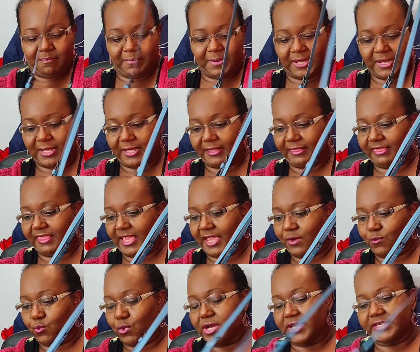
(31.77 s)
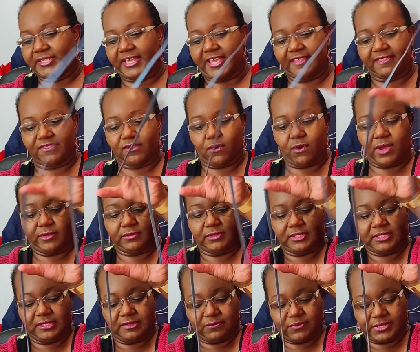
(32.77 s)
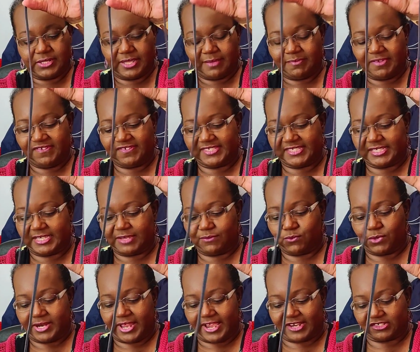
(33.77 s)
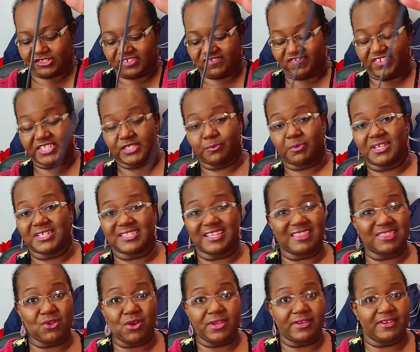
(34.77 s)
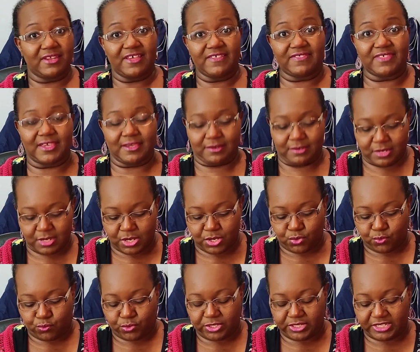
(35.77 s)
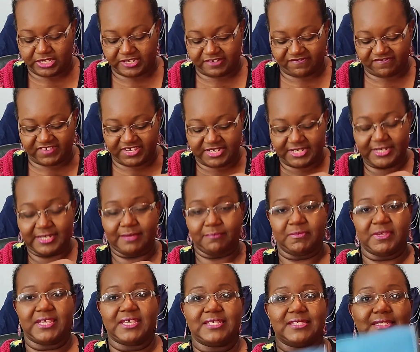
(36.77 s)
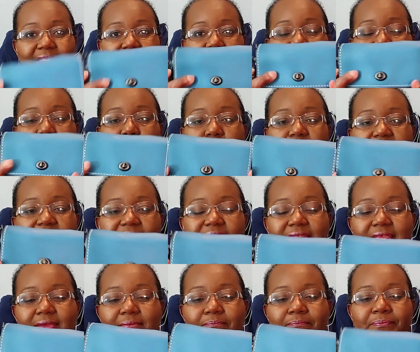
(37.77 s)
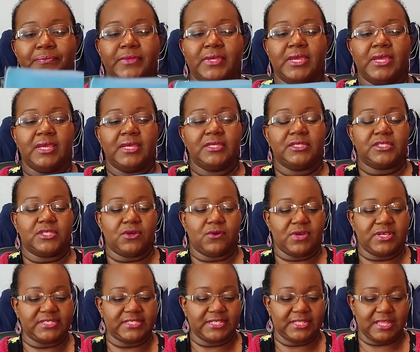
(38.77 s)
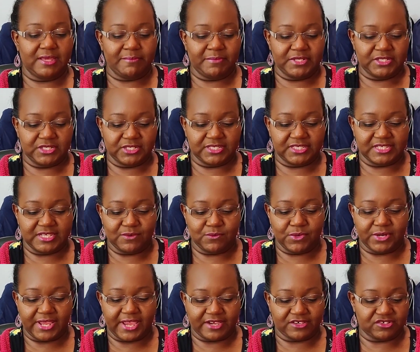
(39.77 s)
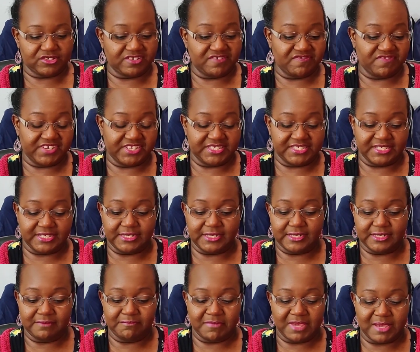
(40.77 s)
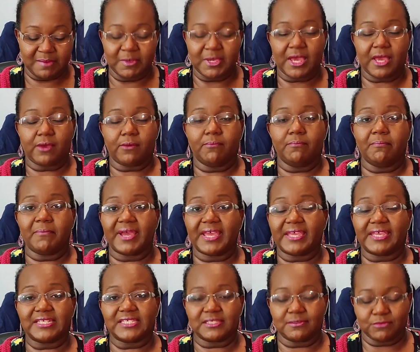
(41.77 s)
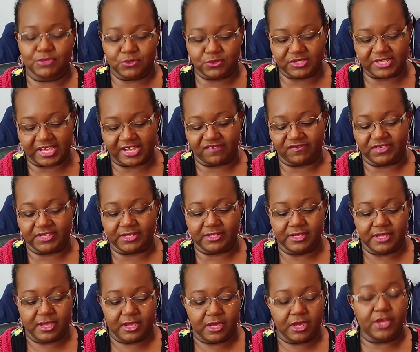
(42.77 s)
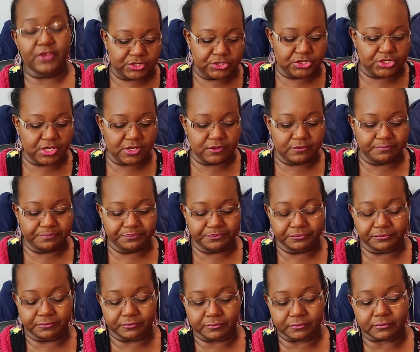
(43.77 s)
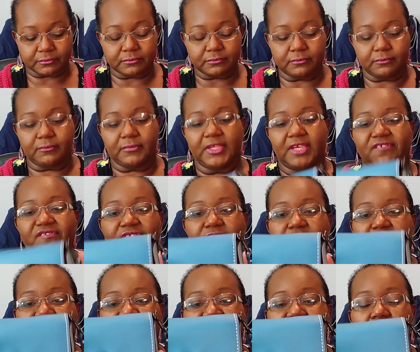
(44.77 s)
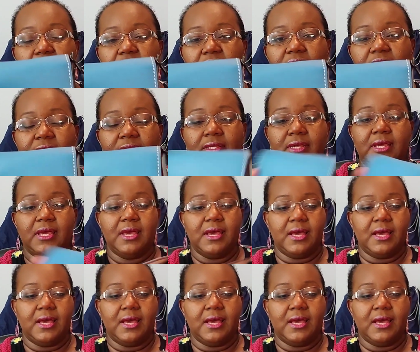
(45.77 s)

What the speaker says: but then one day thought, well, let me see what actually fits, because I thought nothing really could fit in it because it's so tiny. So I said, let me just see what actually fits in it, and maybe I might get some use out of it. So first of all,